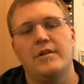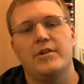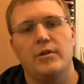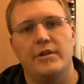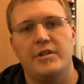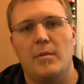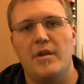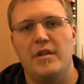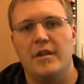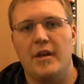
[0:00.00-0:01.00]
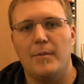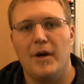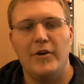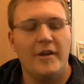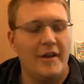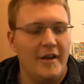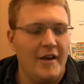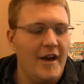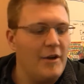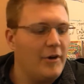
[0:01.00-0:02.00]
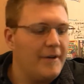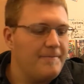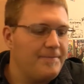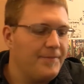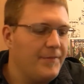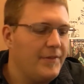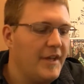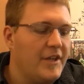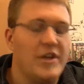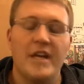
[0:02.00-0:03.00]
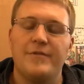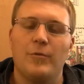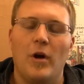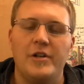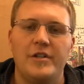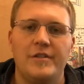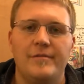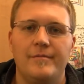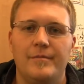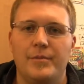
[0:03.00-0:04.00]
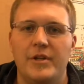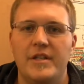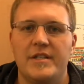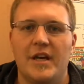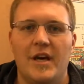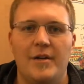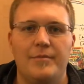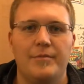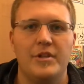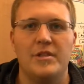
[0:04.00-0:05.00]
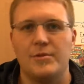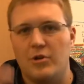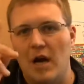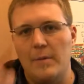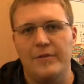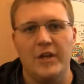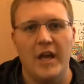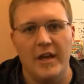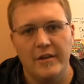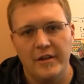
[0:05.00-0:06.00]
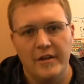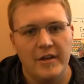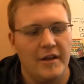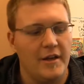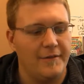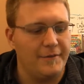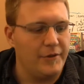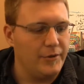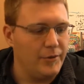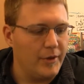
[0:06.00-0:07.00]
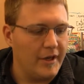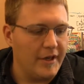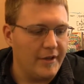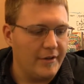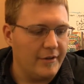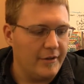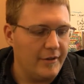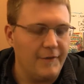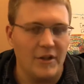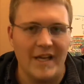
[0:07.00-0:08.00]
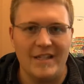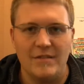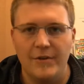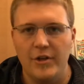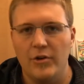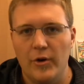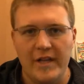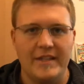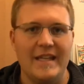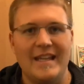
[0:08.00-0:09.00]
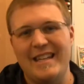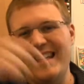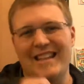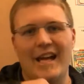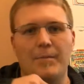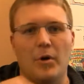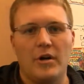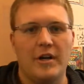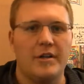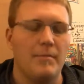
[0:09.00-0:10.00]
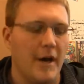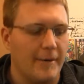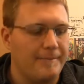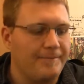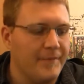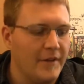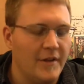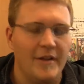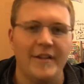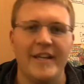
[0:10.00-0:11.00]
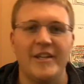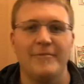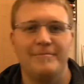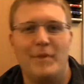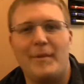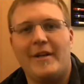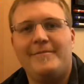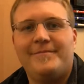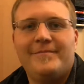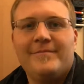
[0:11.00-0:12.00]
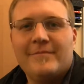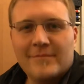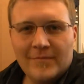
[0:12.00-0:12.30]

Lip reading: so there's something to think about. Anyway, thanks you guys for watching. Please please subscribe if you can. If you like this video, go ahead and hit that like button at the bottom. Thank you. Bye-bye.